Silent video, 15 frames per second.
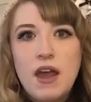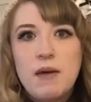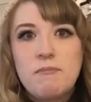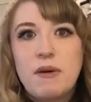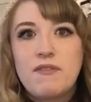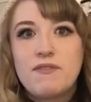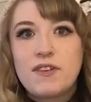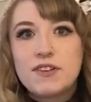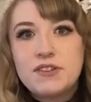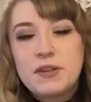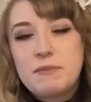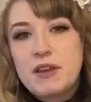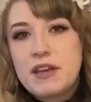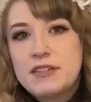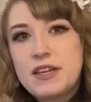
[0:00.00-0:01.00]
But first
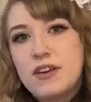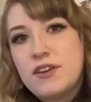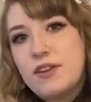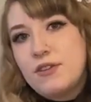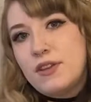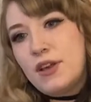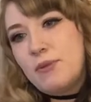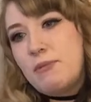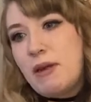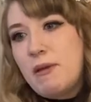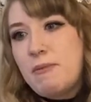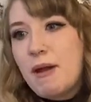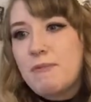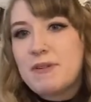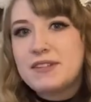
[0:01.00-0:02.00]
I'm gonna tell you a little bit
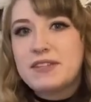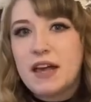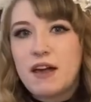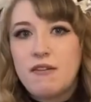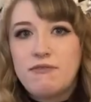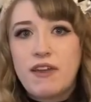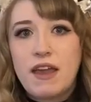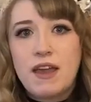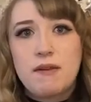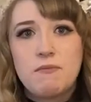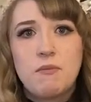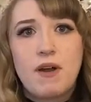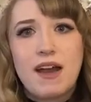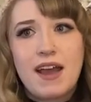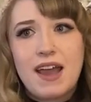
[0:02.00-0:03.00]
about myself and
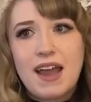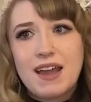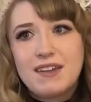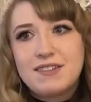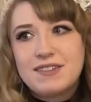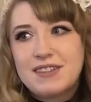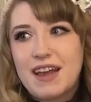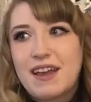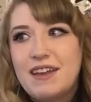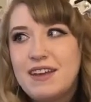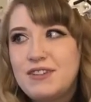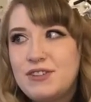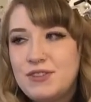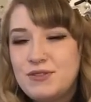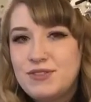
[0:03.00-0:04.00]
why I
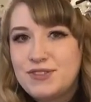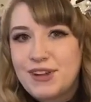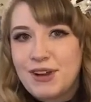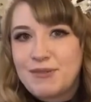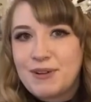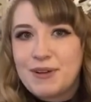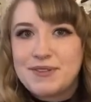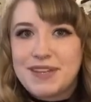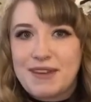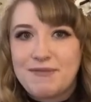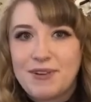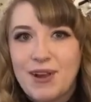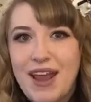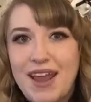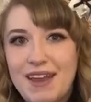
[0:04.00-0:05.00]
decided to start Rosé
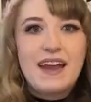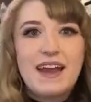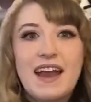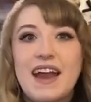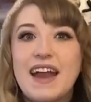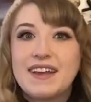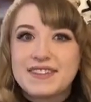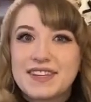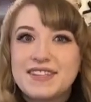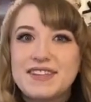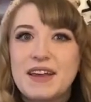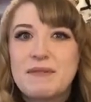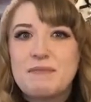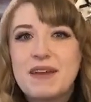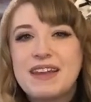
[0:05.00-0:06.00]
Forêt. As I
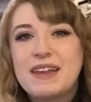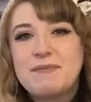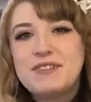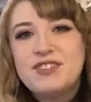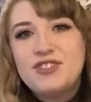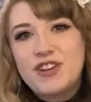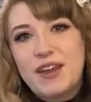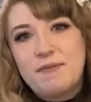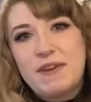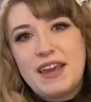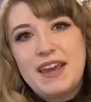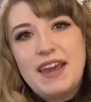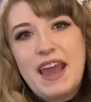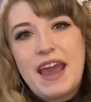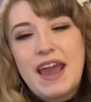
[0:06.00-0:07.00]
said, my name is
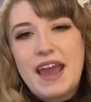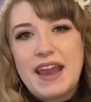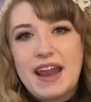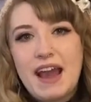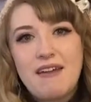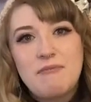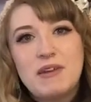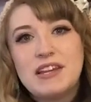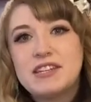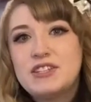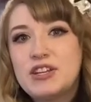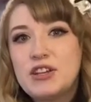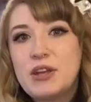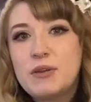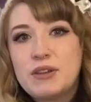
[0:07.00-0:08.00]
Jamie and I've been
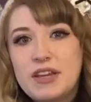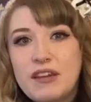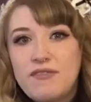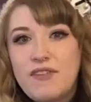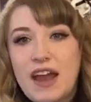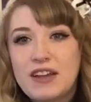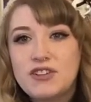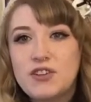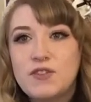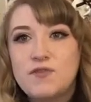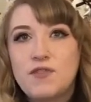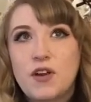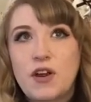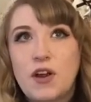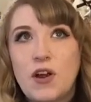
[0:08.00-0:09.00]
into Lolita fashion
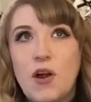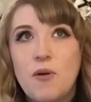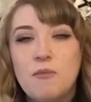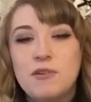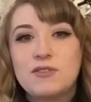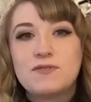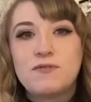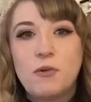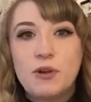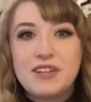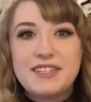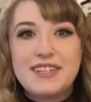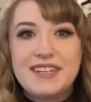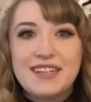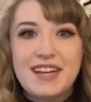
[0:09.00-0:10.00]
for almost
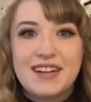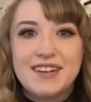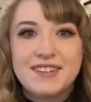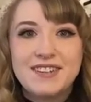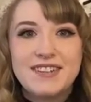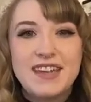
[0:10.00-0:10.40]
14 years